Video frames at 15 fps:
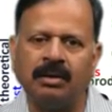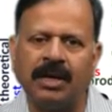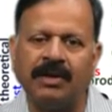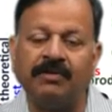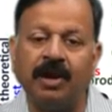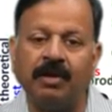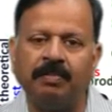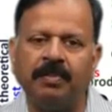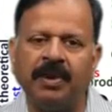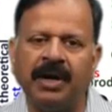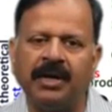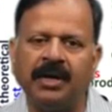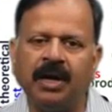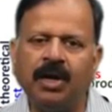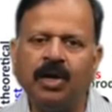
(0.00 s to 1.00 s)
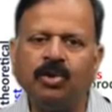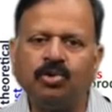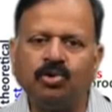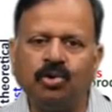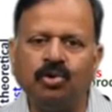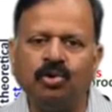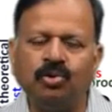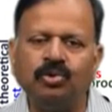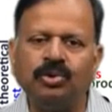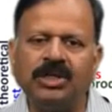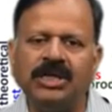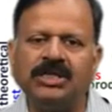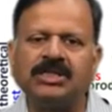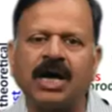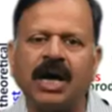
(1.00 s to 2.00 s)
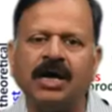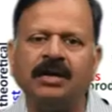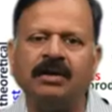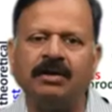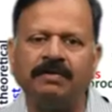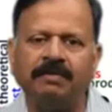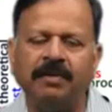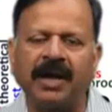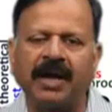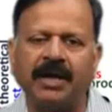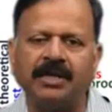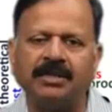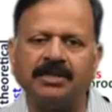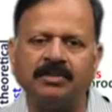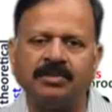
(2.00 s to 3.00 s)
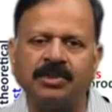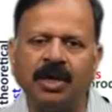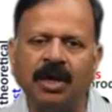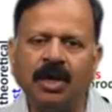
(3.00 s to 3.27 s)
development through these kind of mechanisms.